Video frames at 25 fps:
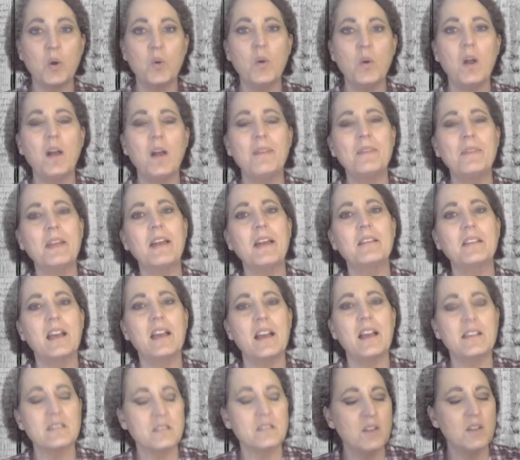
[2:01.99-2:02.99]
on that
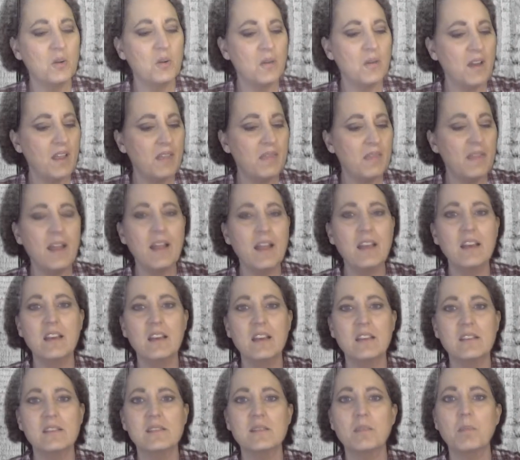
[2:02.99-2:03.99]
last note, and that
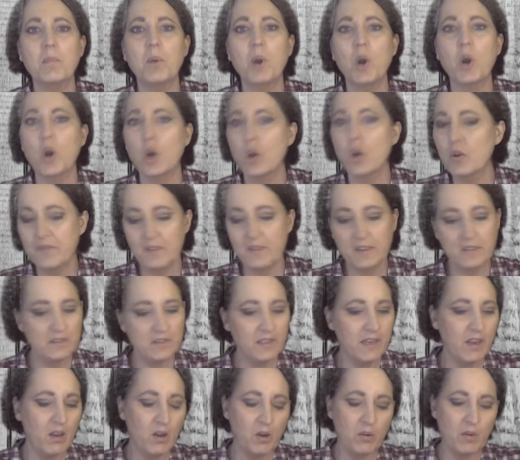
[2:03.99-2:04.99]
is
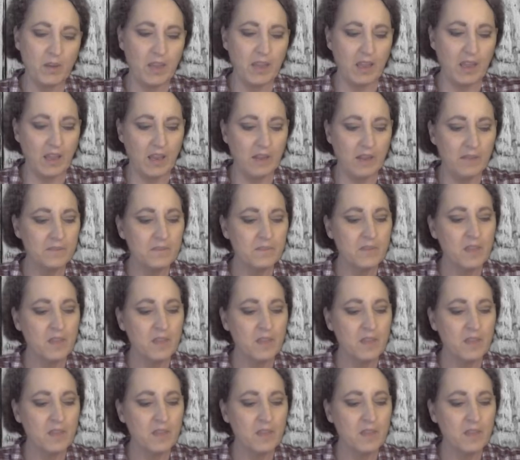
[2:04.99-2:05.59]
perfectly okay.